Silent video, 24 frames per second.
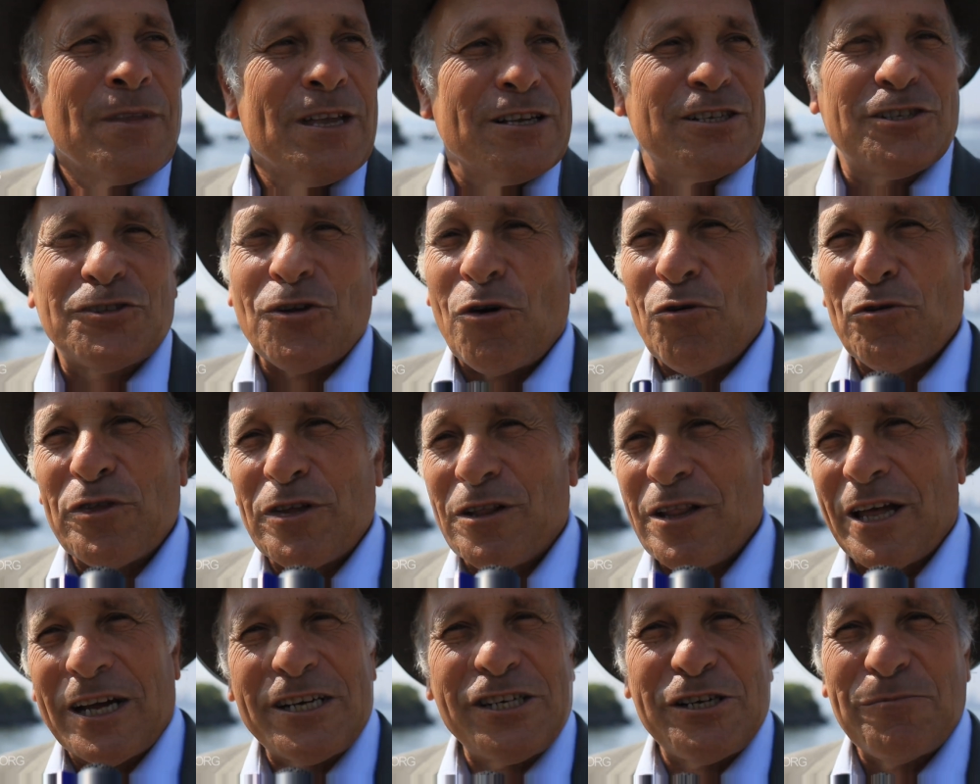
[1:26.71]
stole the
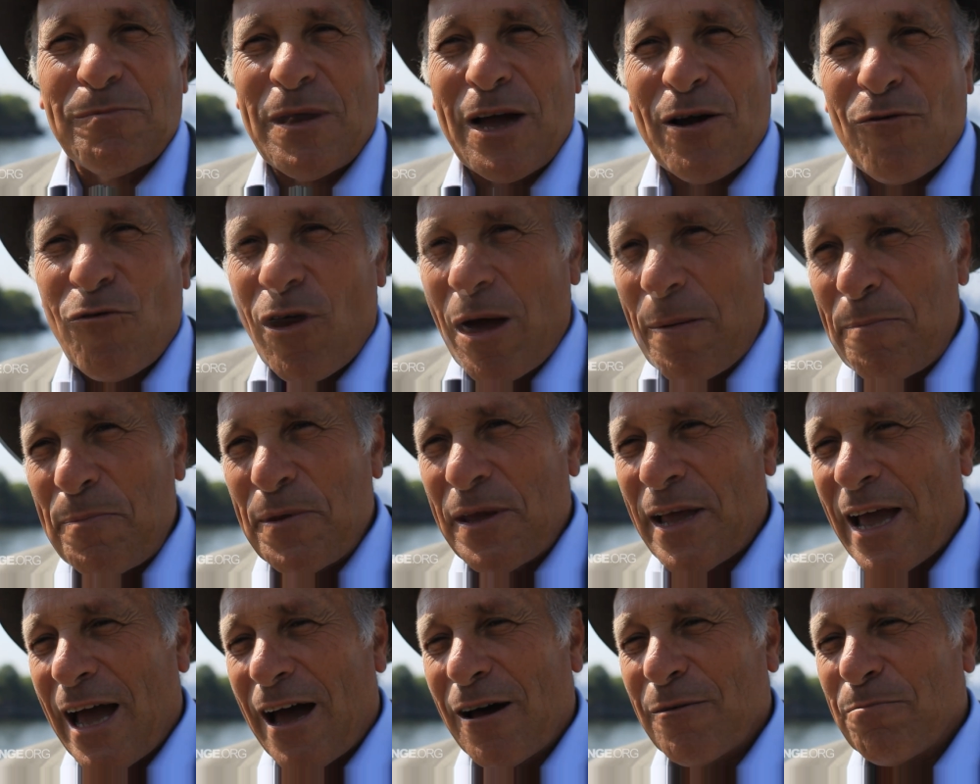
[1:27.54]
election by
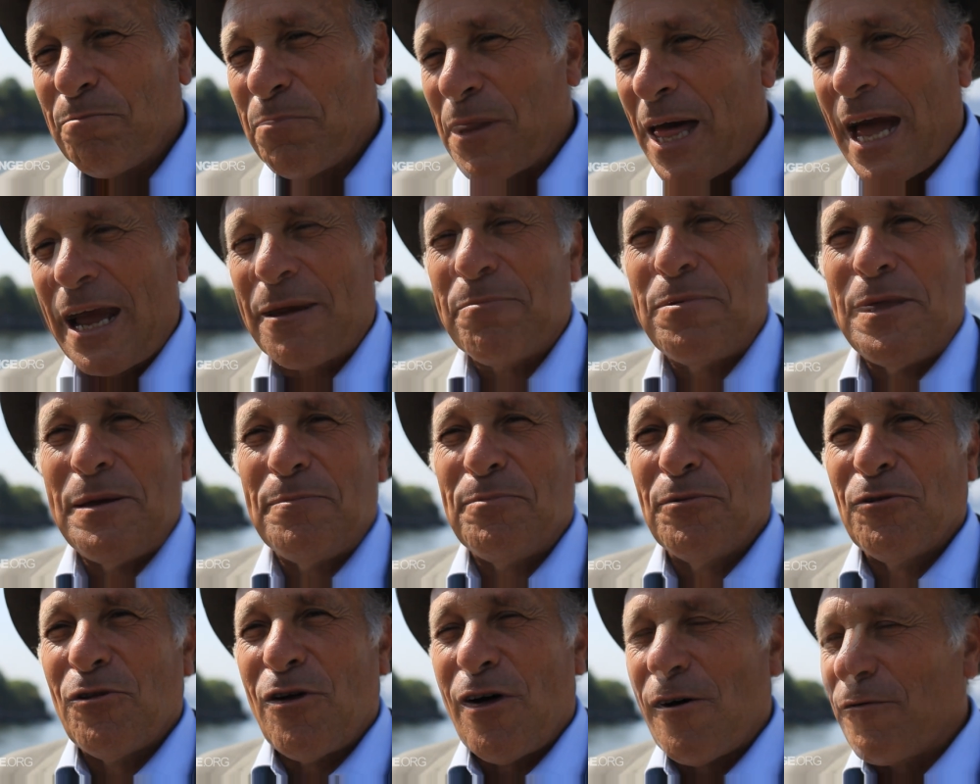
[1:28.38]
wiping out black
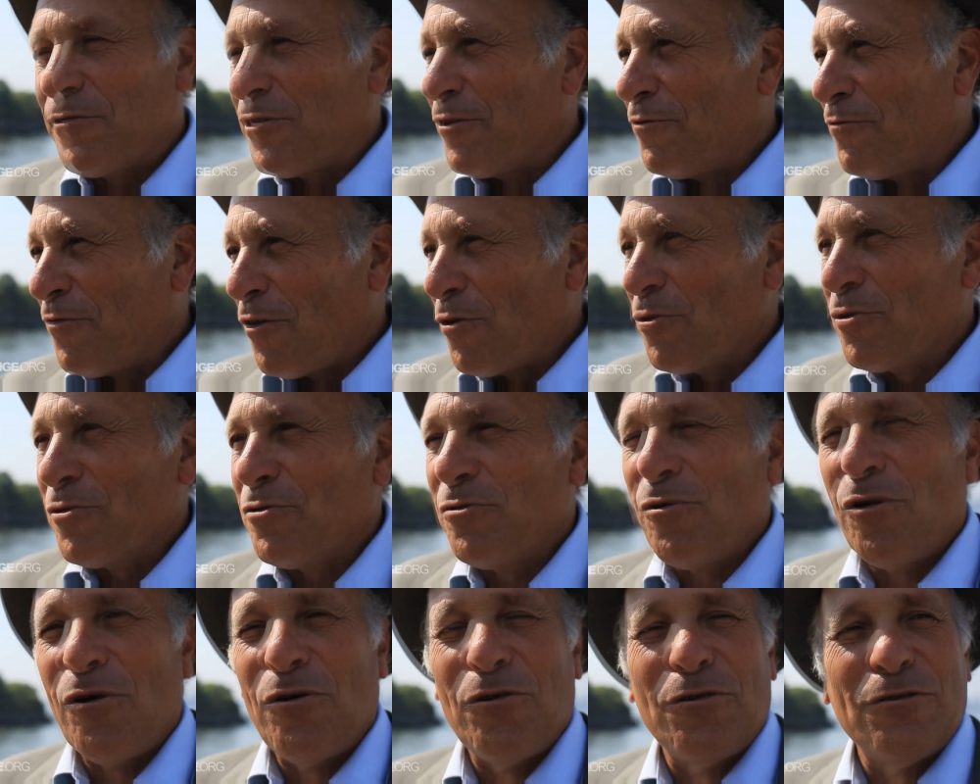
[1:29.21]
people off the voter
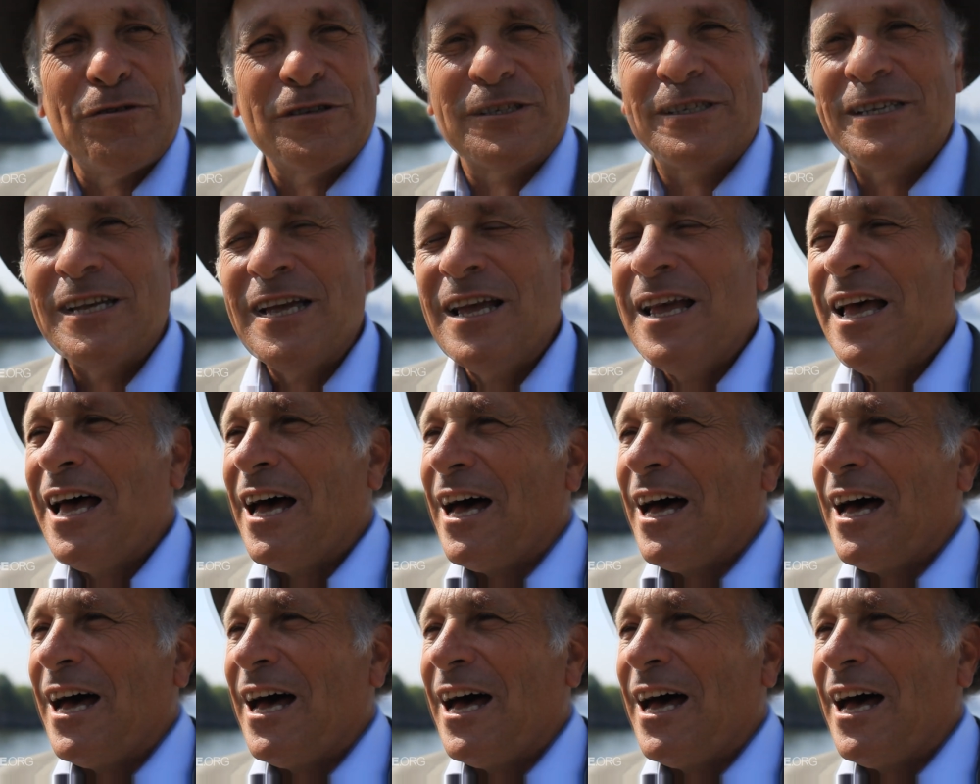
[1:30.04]
rolls.